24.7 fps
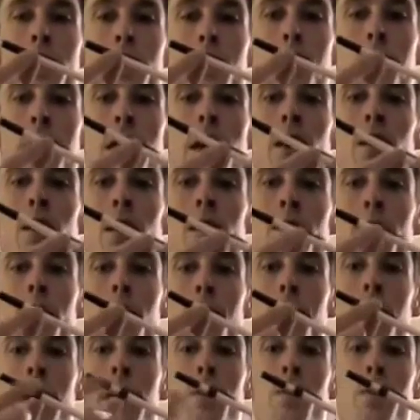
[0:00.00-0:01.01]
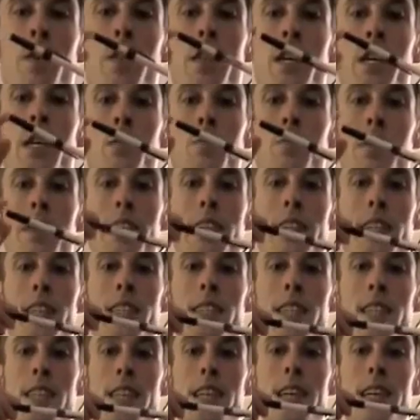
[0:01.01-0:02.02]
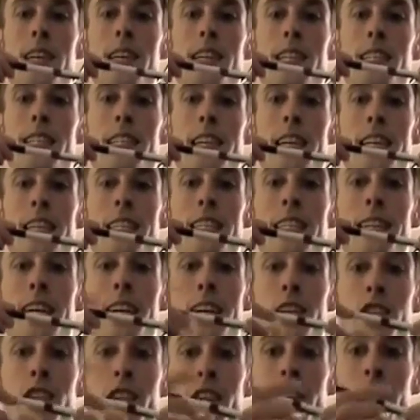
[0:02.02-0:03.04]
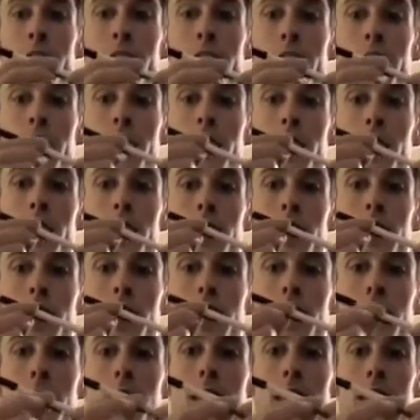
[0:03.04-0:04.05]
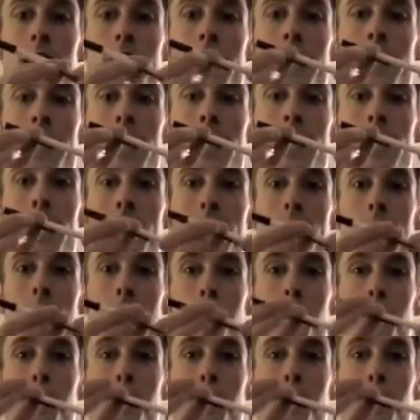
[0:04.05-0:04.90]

the barrel of the pen while this piece stays stationary, like this.